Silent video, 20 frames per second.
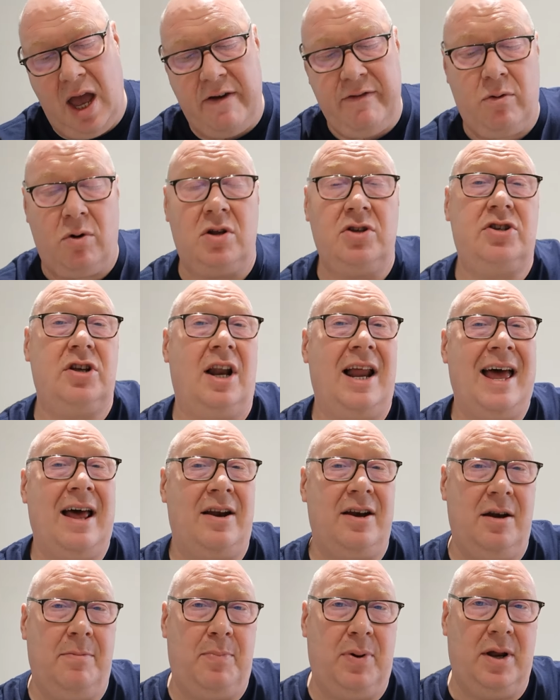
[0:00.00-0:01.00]
Everyone's
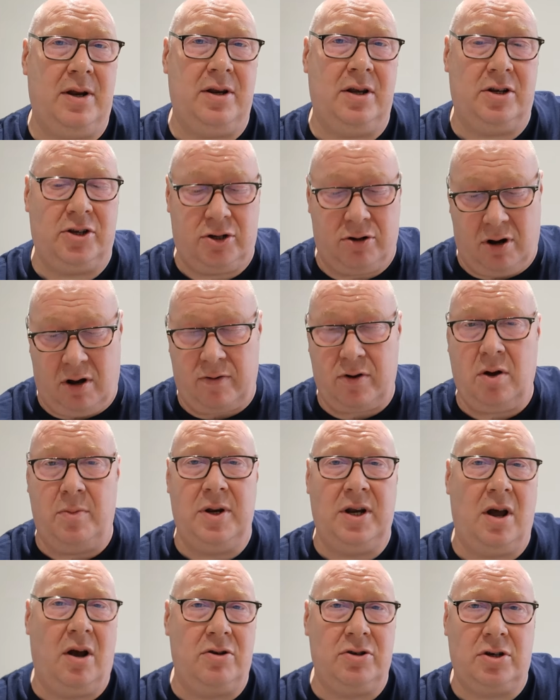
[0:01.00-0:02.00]
allowed an opinion. So I've got
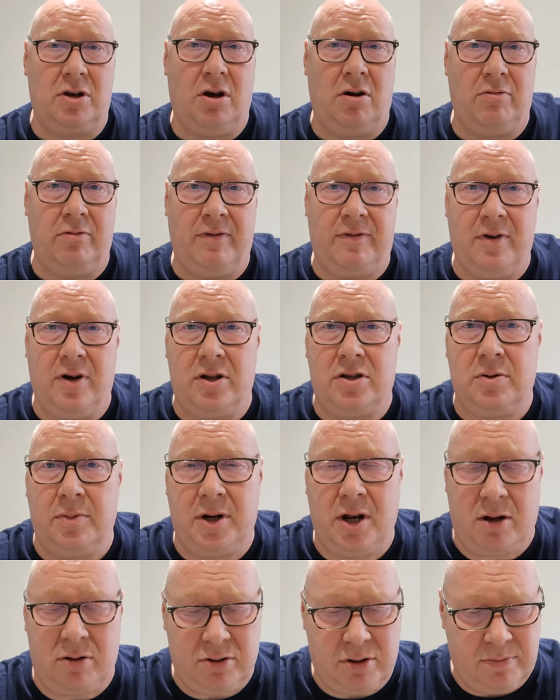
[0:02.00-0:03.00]
my notes, I've got to refer to
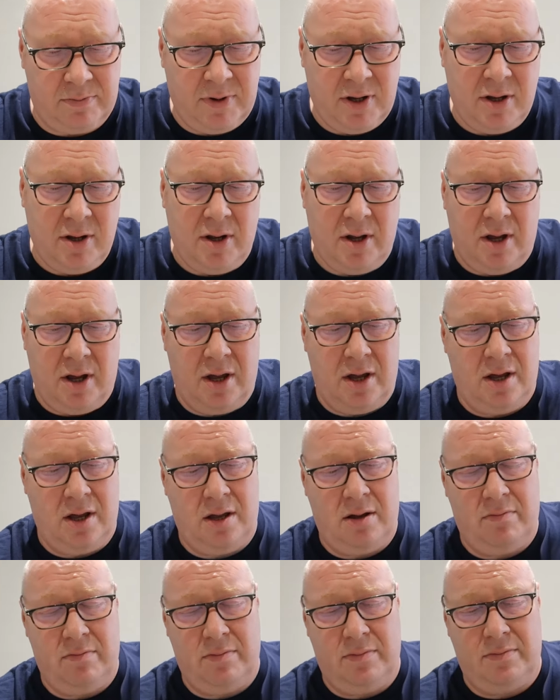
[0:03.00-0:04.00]
my
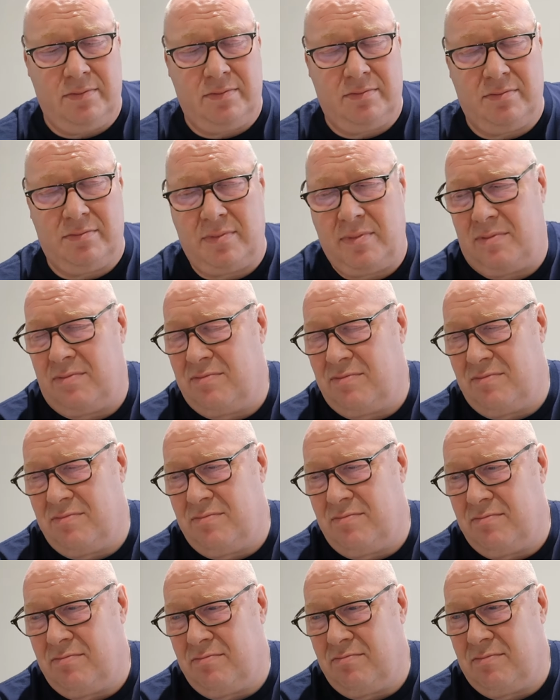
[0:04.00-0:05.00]
notes.
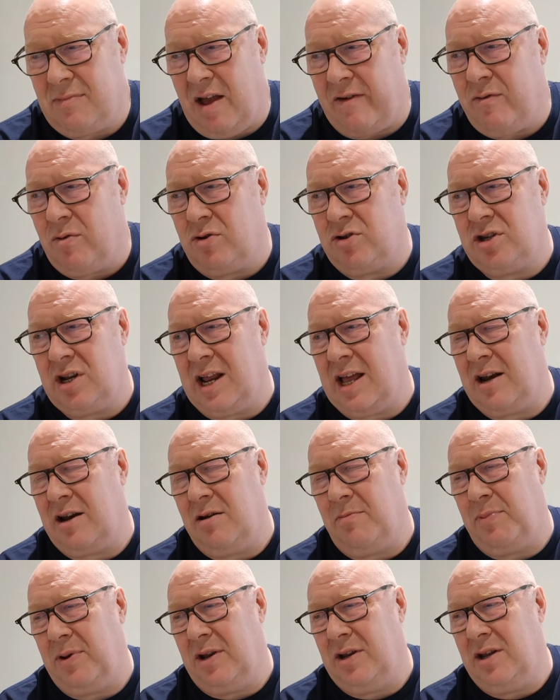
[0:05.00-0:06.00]
Everyone's
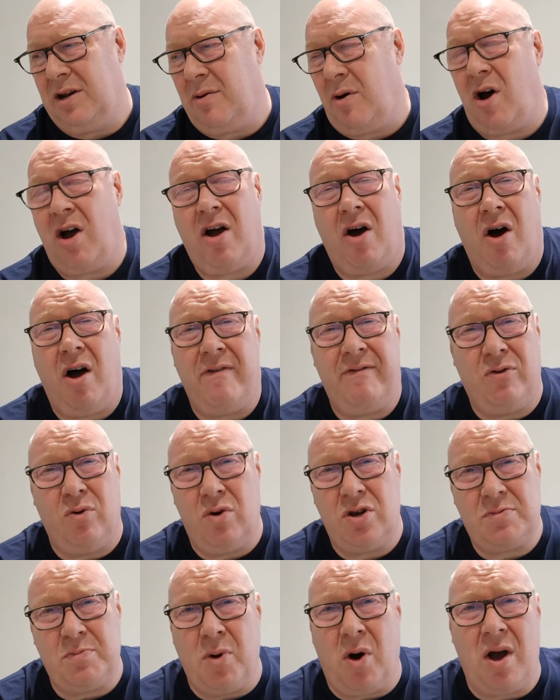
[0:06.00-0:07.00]
allowed an opinion. I
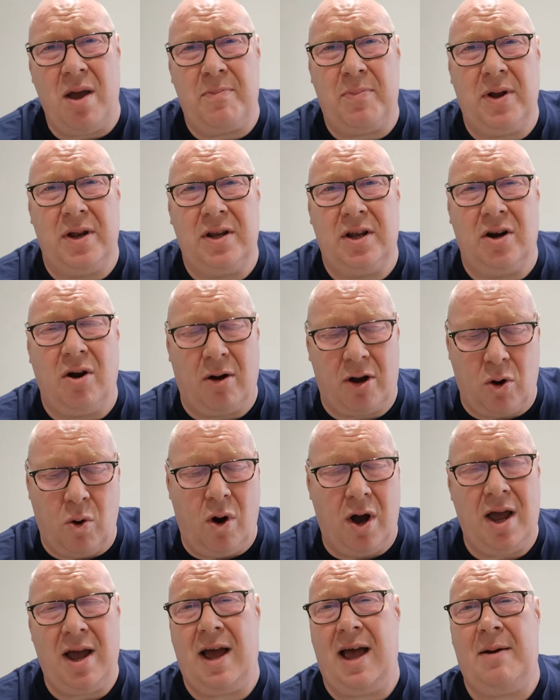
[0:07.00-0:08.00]
voice my opinion. I'm
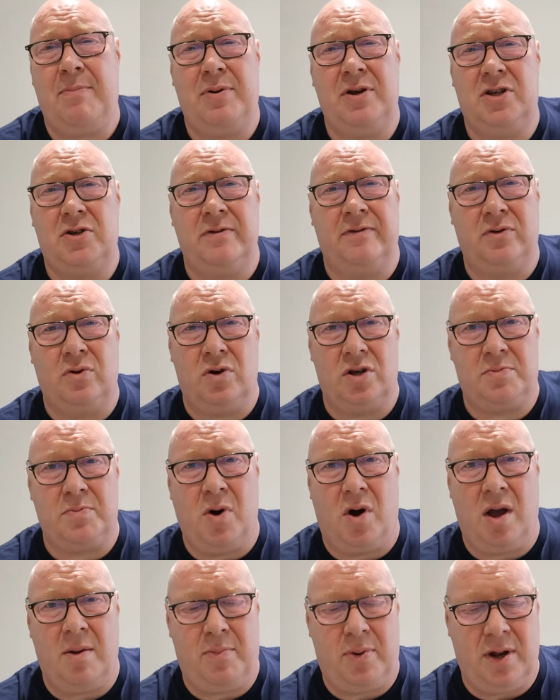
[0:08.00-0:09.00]
quite happy to voice
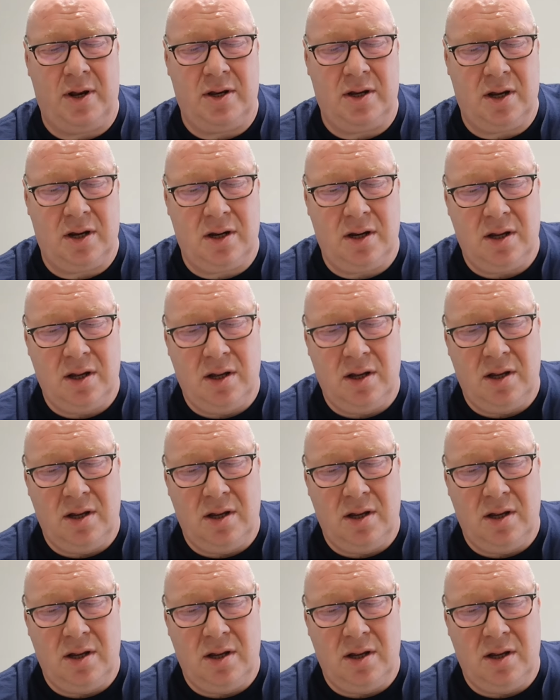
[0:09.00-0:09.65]
my opinion.